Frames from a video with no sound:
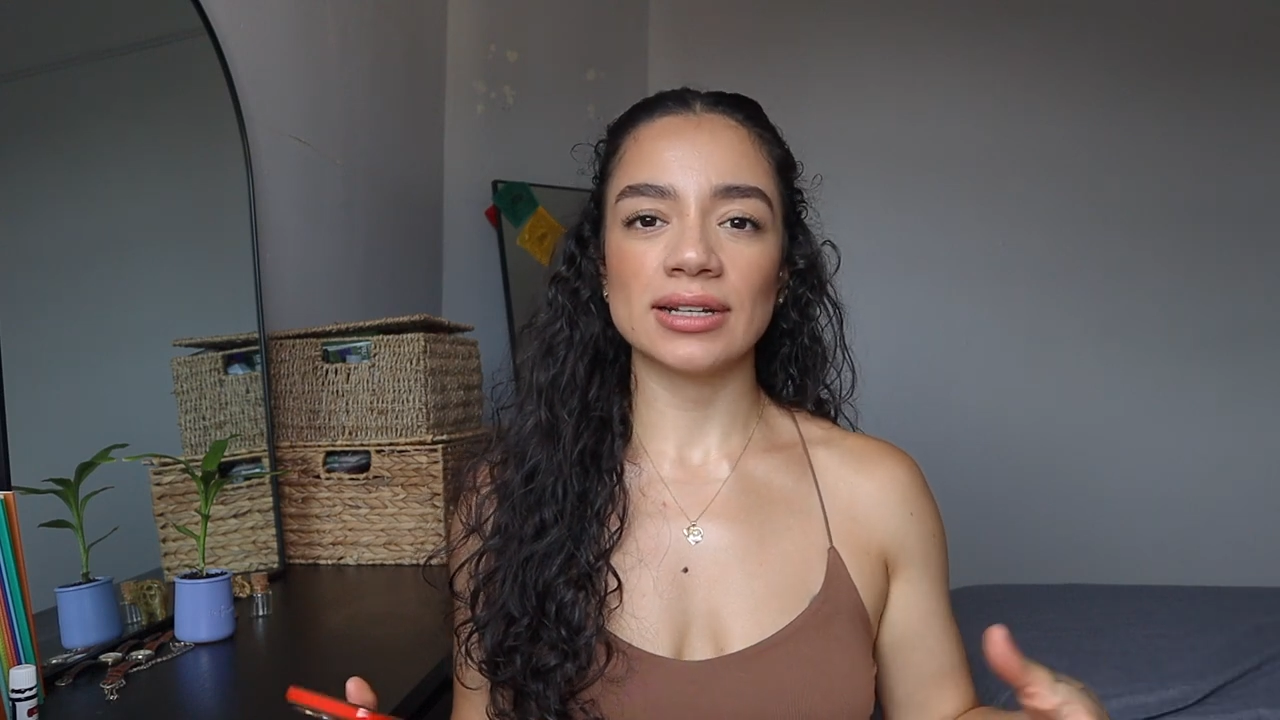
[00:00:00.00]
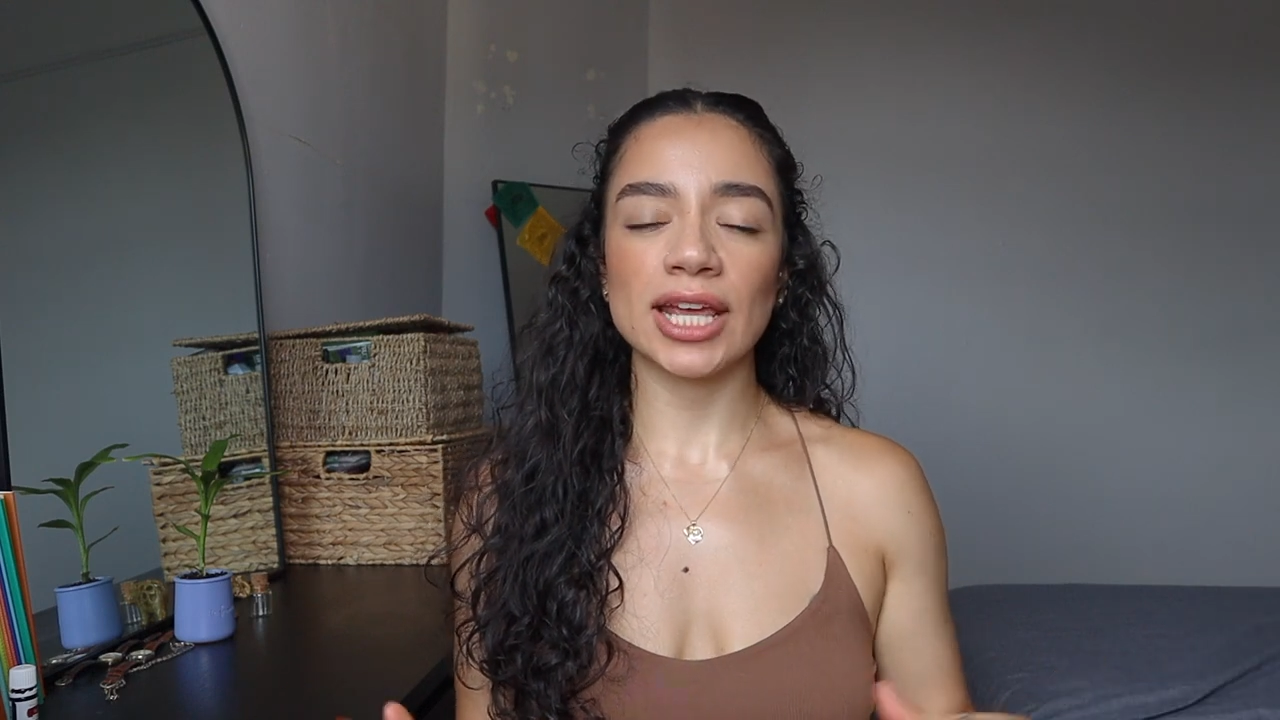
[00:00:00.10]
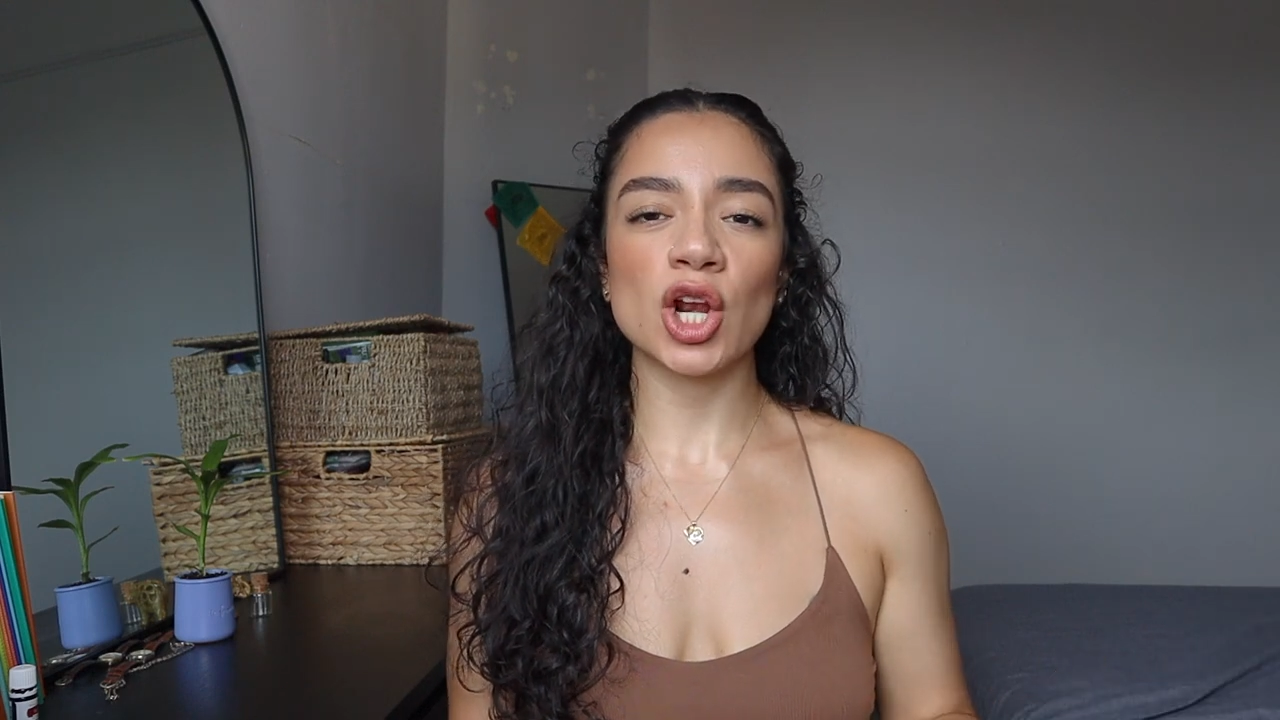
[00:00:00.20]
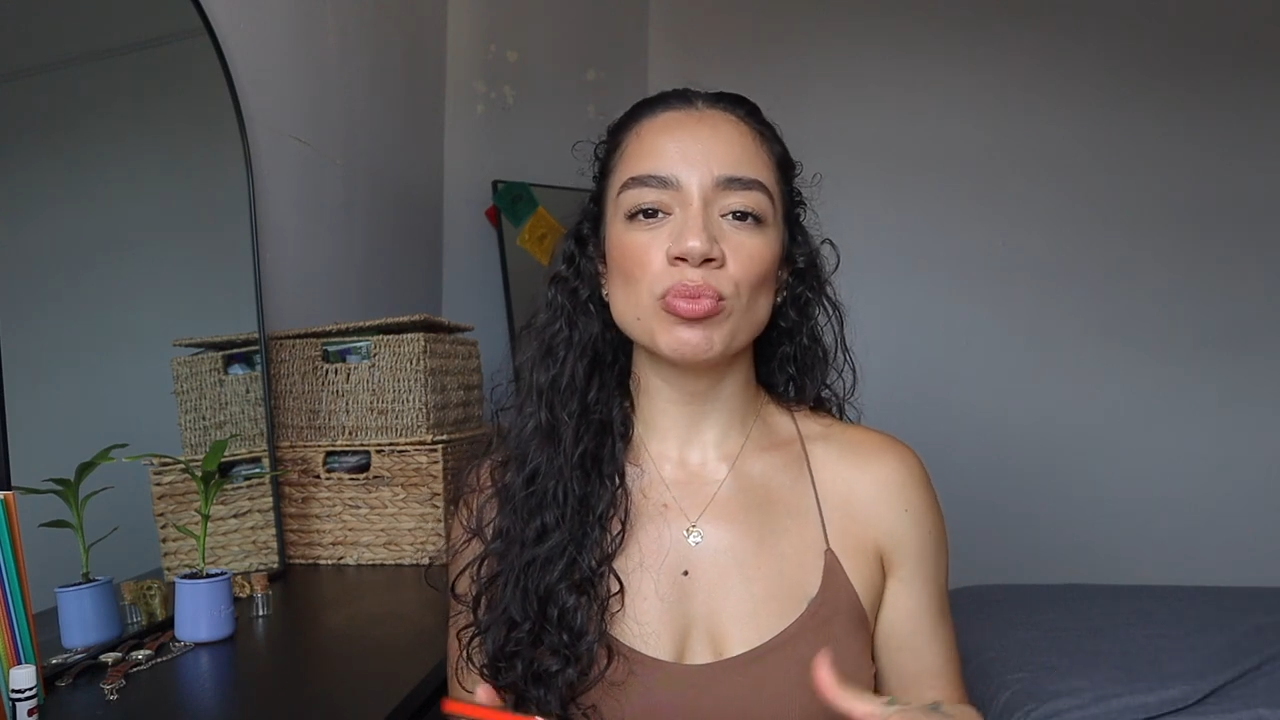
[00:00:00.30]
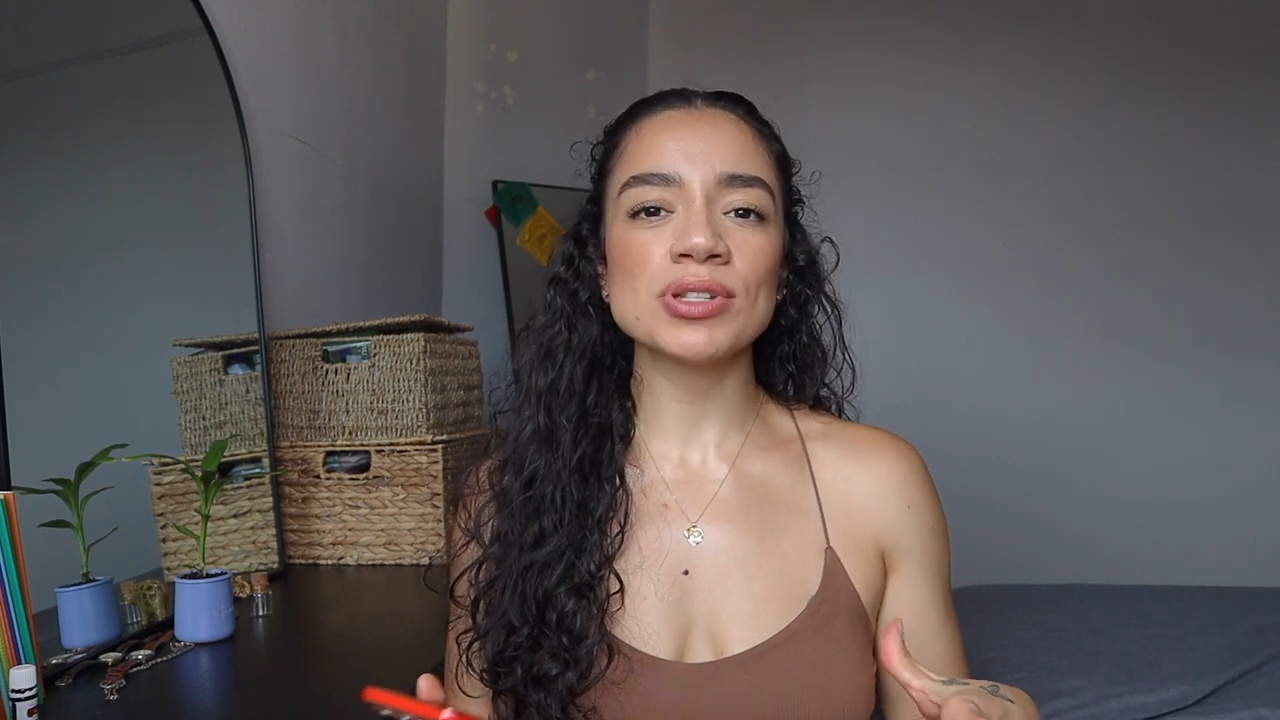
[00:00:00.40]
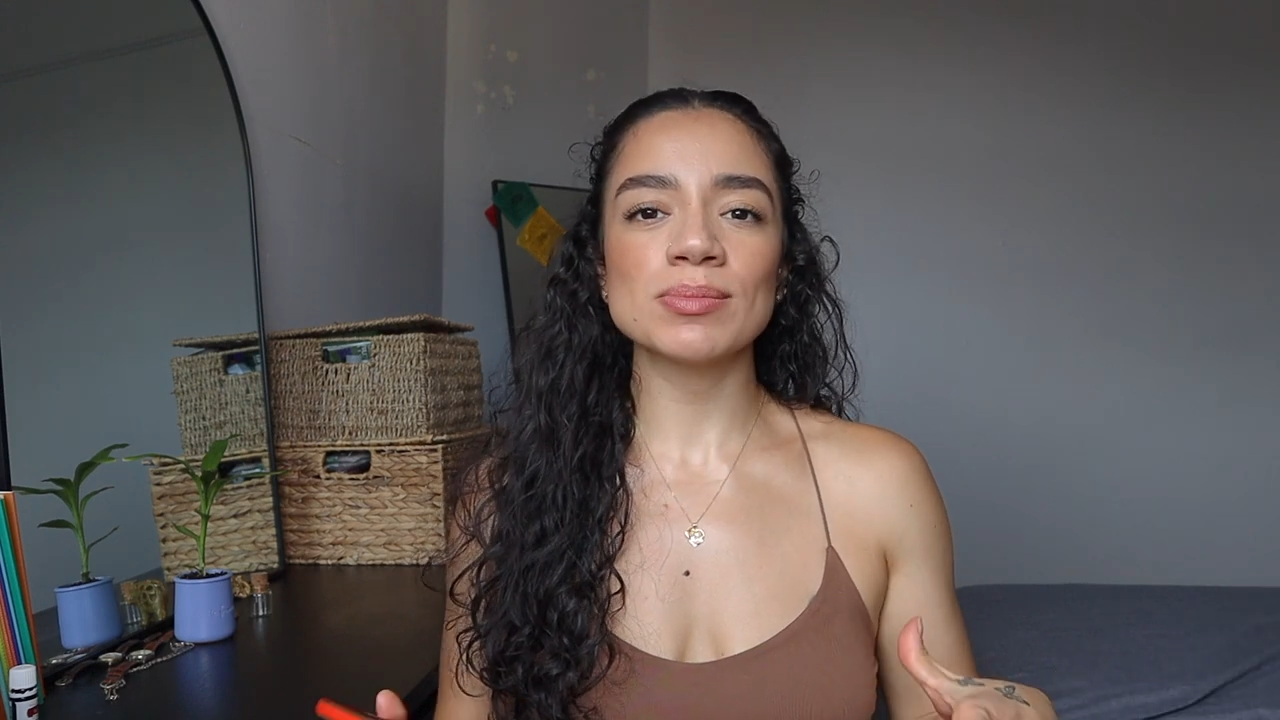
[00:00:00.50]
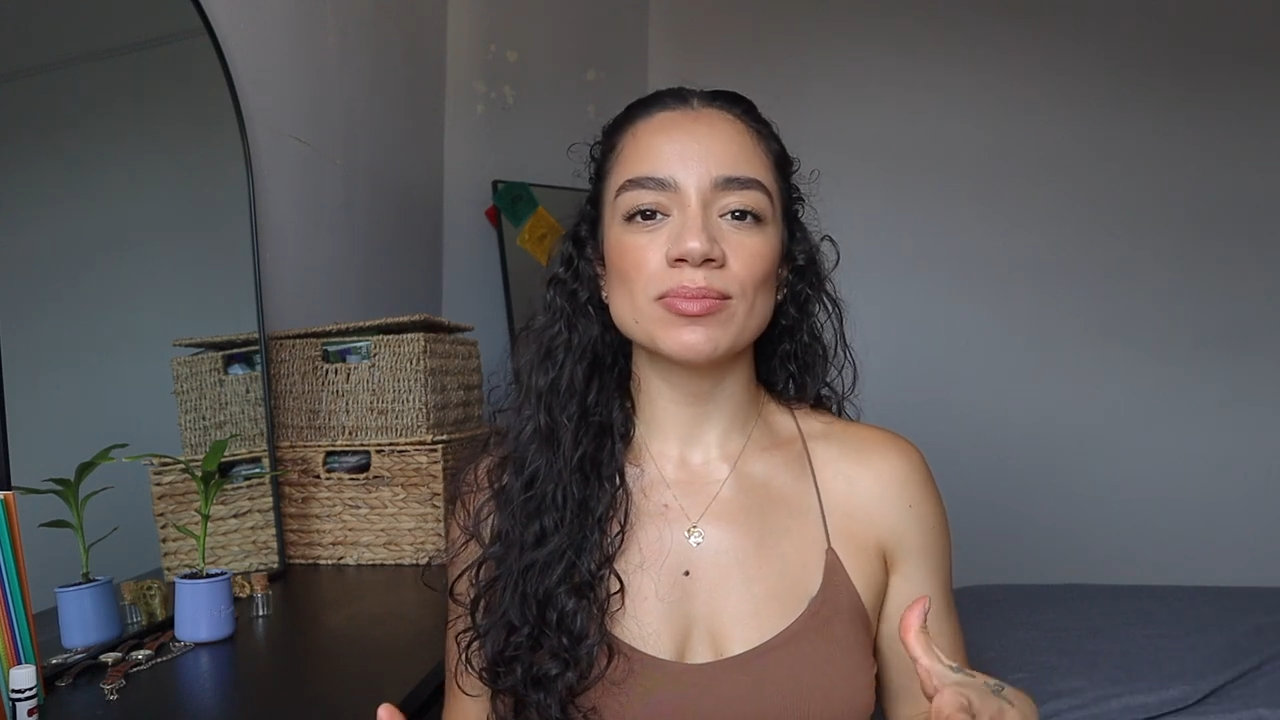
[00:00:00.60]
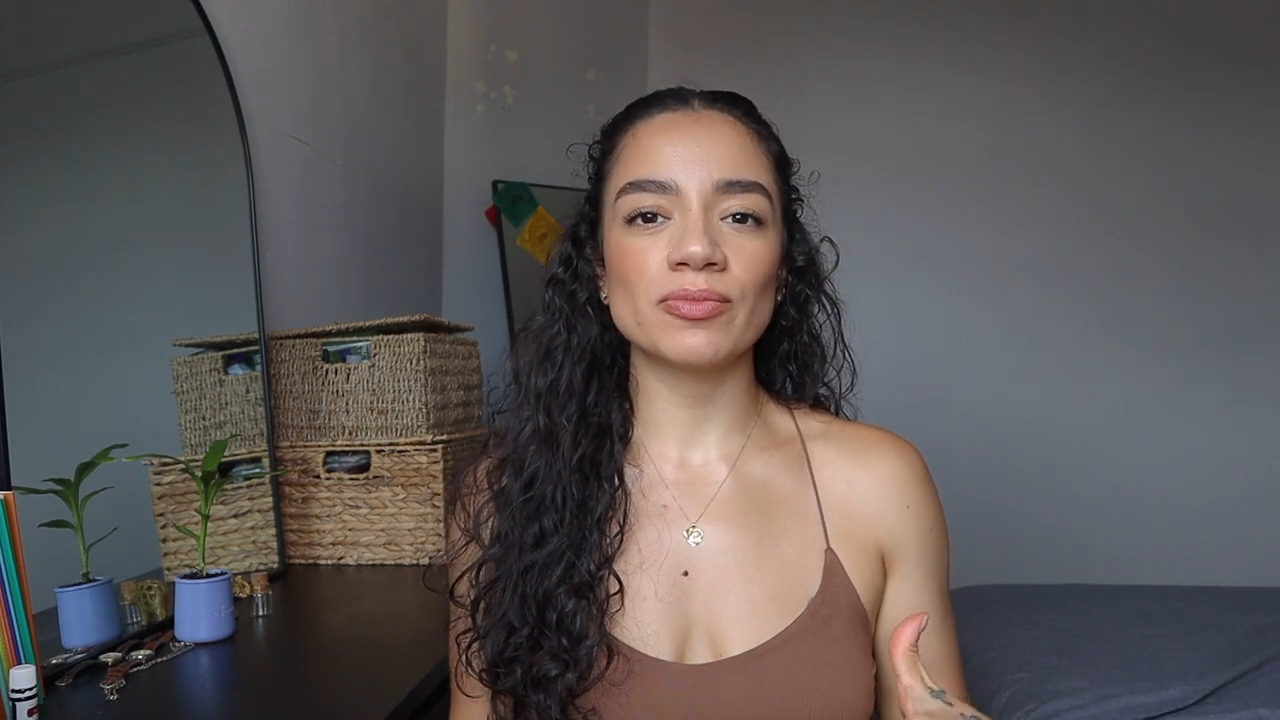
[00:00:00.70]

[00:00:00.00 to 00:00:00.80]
Like, it almost